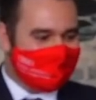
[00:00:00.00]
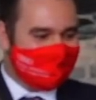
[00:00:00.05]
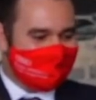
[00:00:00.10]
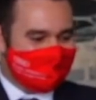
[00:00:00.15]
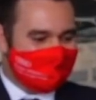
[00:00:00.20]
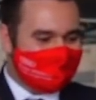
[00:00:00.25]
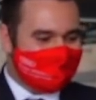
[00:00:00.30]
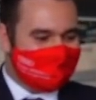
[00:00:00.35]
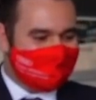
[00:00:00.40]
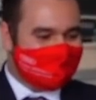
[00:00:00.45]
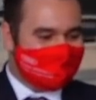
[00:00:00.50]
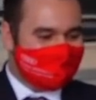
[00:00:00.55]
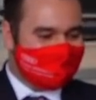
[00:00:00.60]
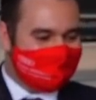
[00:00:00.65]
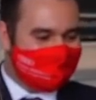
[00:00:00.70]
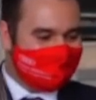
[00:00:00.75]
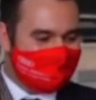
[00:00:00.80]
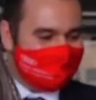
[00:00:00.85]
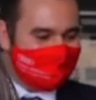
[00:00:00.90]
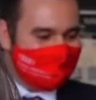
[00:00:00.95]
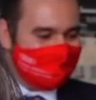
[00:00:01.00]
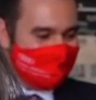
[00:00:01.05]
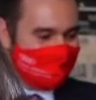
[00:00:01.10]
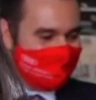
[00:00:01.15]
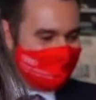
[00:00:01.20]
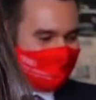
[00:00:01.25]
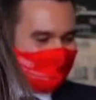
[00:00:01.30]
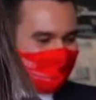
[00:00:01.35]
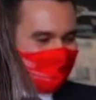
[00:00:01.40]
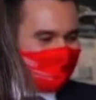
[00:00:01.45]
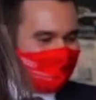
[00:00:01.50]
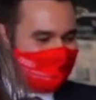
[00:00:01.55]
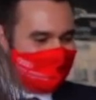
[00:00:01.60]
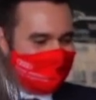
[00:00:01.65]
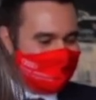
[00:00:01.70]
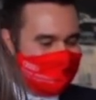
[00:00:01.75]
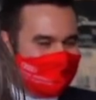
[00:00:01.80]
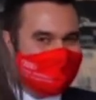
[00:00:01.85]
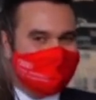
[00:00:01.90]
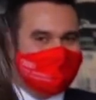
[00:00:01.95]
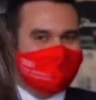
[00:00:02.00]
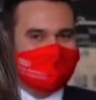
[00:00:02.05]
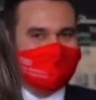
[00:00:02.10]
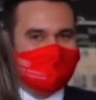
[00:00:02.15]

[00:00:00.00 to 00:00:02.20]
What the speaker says: No words are spoken by the person on screen.